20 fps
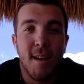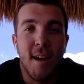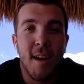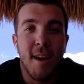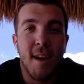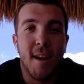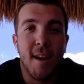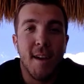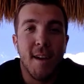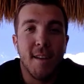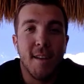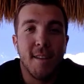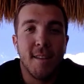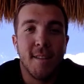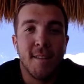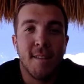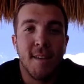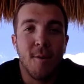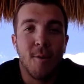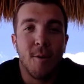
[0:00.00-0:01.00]
And
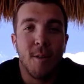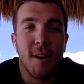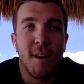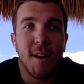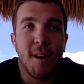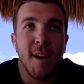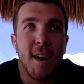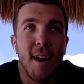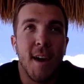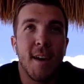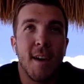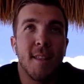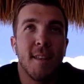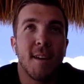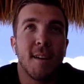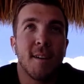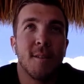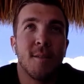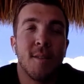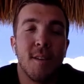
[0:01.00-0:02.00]
they were like, hey,
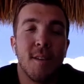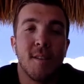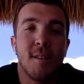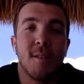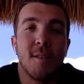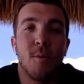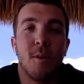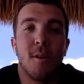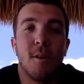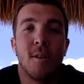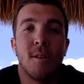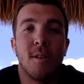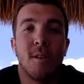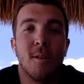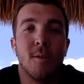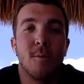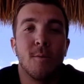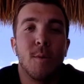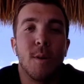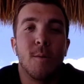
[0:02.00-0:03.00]
like, this is where
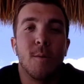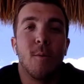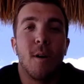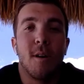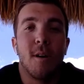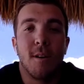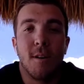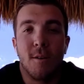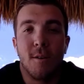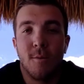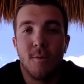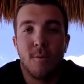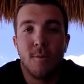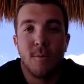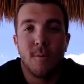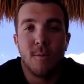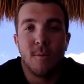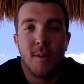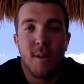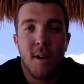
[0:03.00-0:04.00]
we want you.
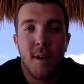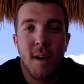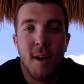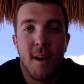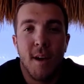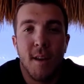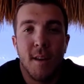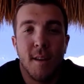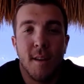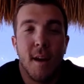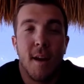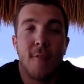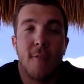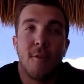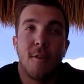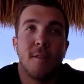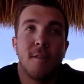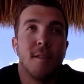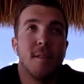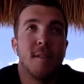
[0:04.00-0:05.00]
And I
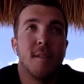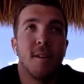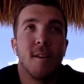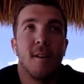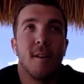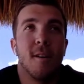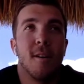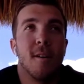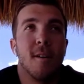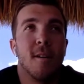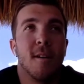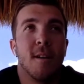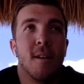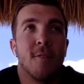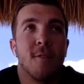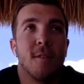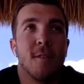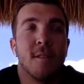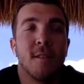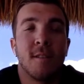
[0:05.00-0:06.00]
trusted TR and I
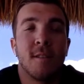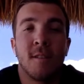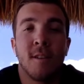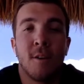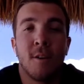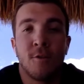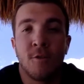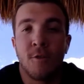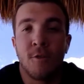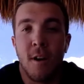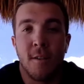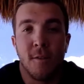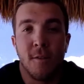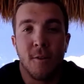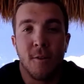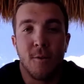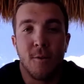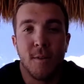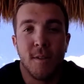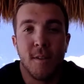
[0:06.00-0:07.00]
trusted Coach
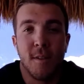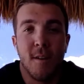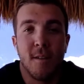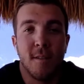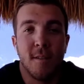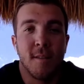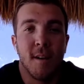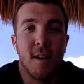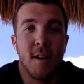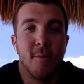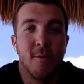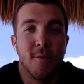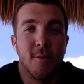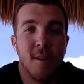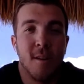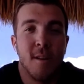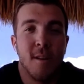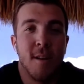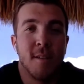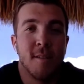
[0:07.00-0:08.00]
Chrysler, who was there at the time, who's
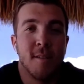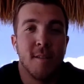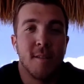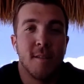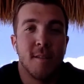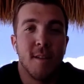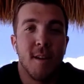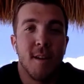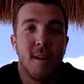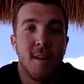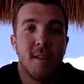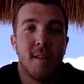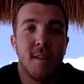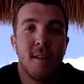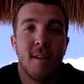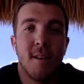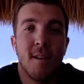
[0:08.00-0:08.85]
now at NC State.